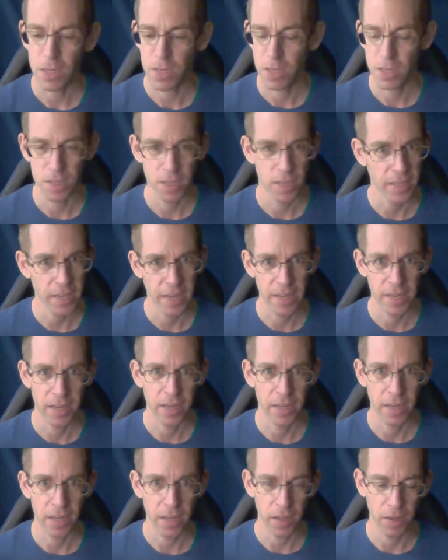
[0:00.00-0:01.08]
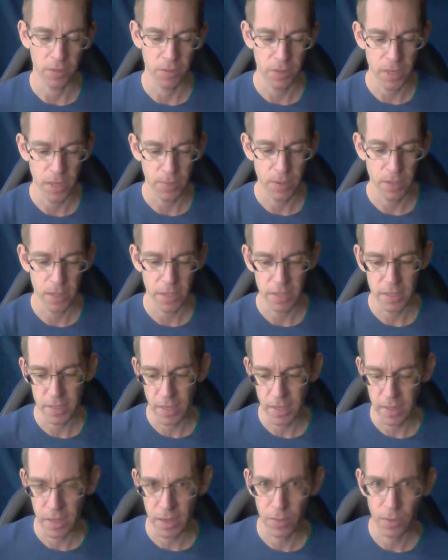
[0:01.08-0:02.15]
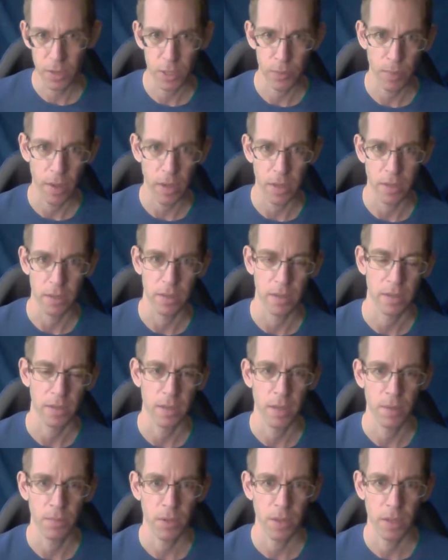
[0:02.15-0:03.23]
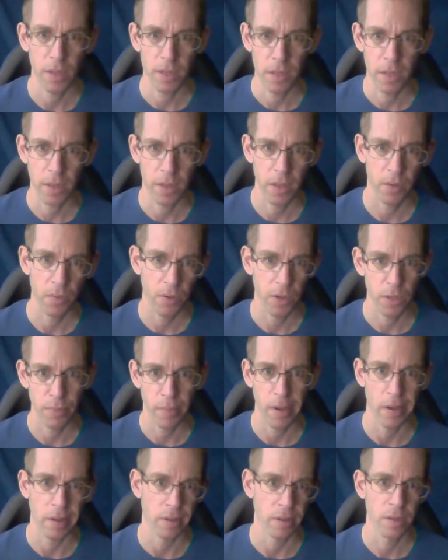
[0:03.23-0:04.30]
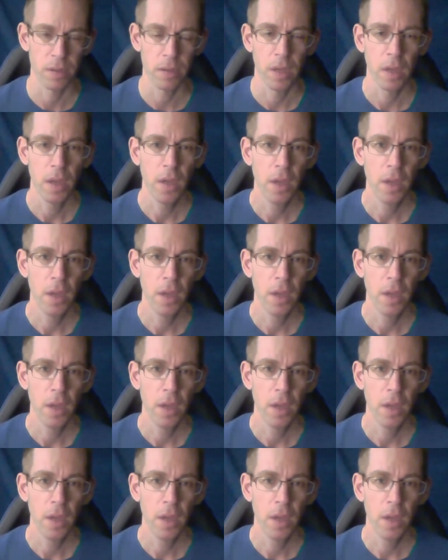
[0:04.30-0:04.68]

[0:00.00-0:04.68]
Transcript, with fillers: just this idea of stimulus and then response, stimulus and then response.